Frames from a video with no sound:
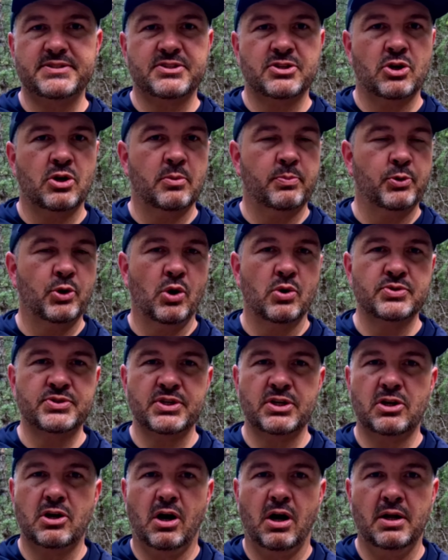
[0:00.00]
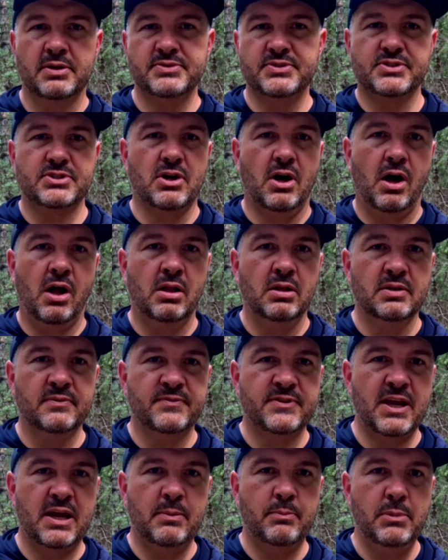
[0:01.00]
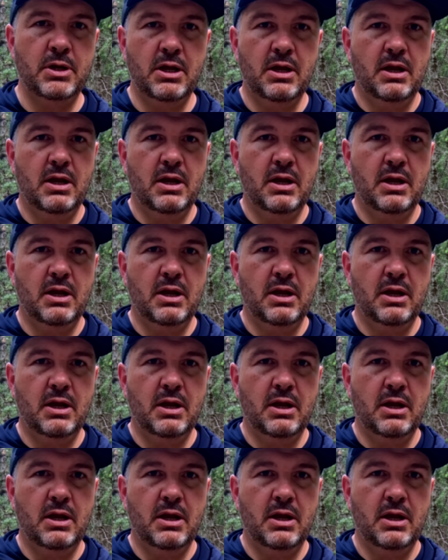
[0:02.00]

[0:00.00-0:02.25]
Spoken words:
There are pros and cons to all of them.